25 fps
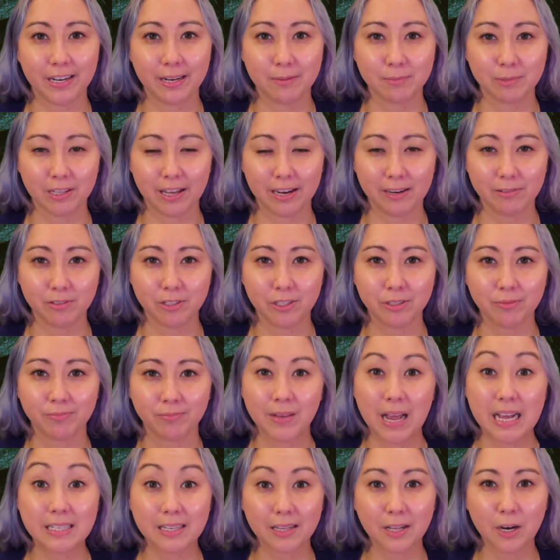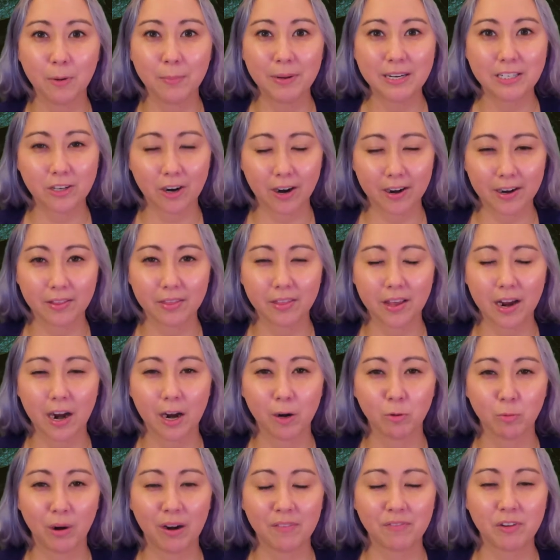Sam's lounge. It's a little bit dark in there,
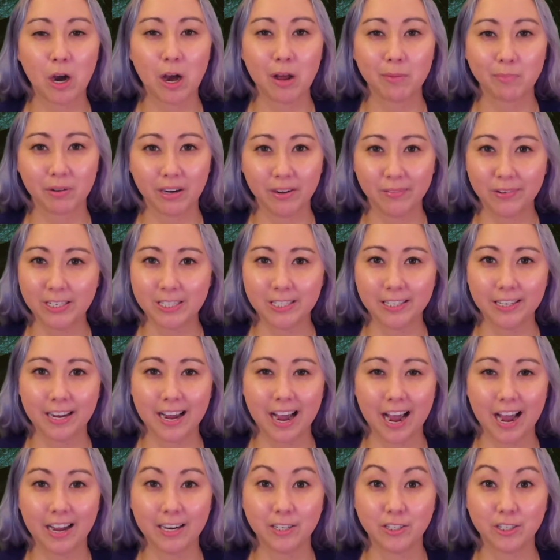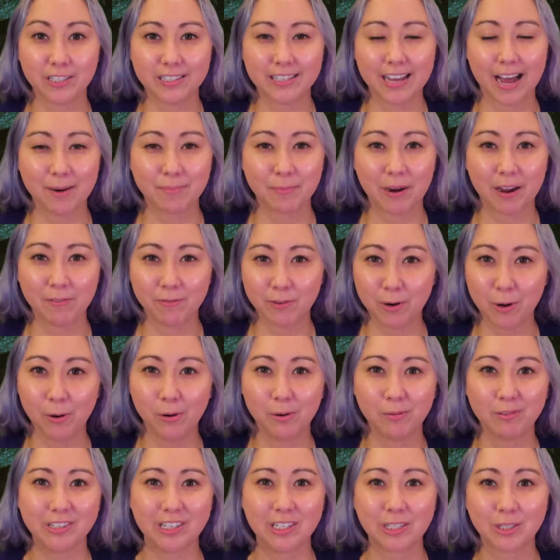and when I've gone previously, I just had my
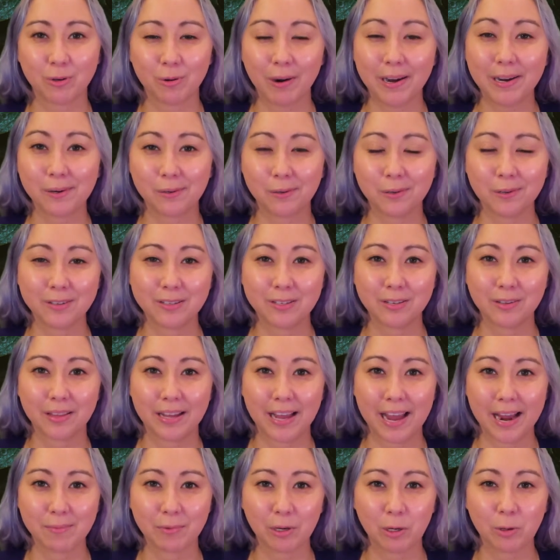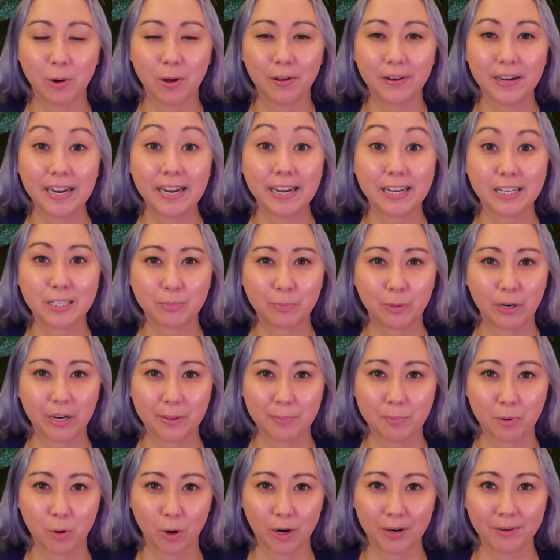phone, which is quite old, so the camera quality is
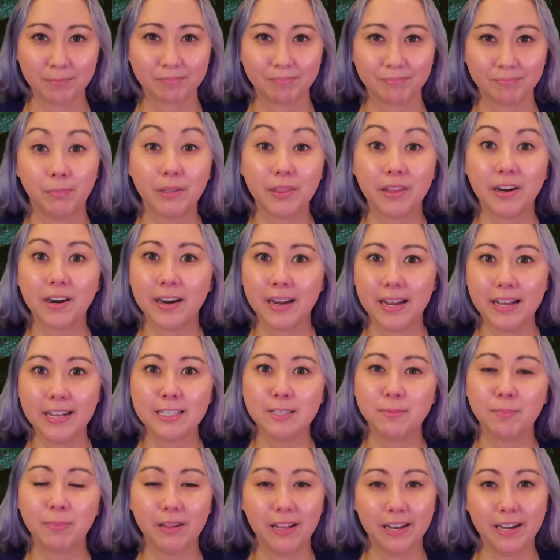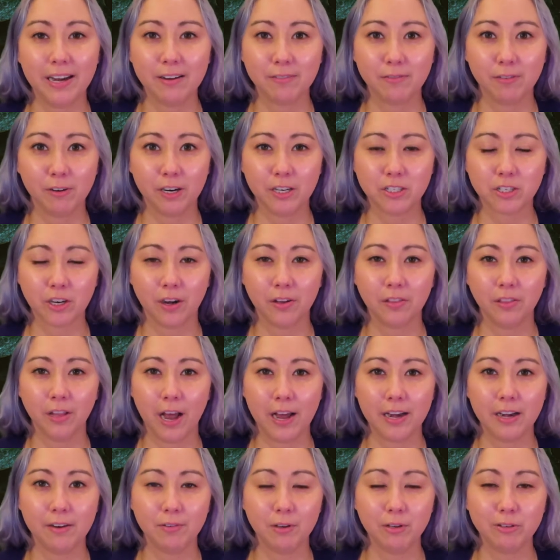pretty poor. But there is plenty of footage
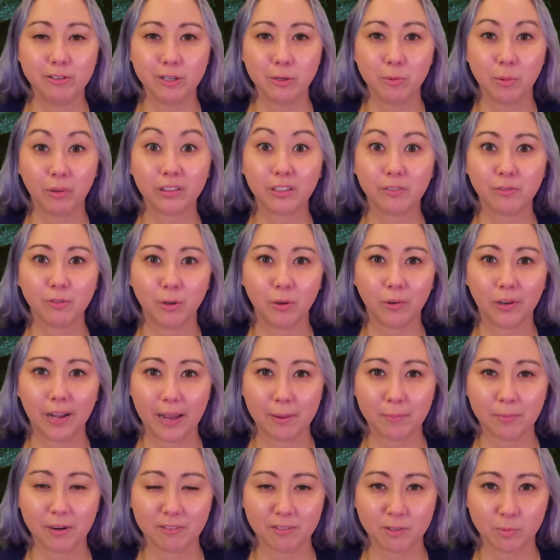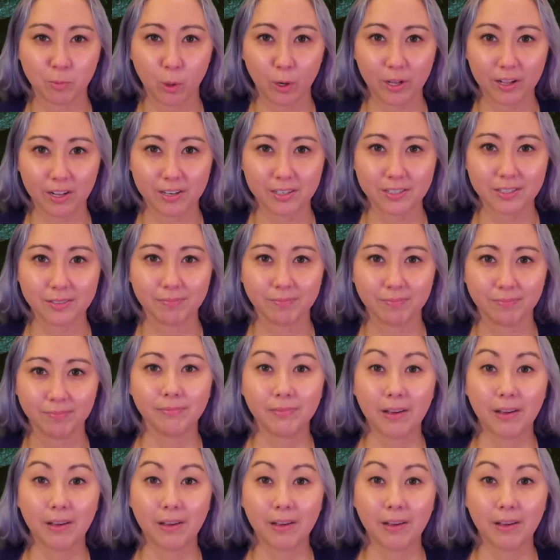online if you do want the full gambit of spoilers.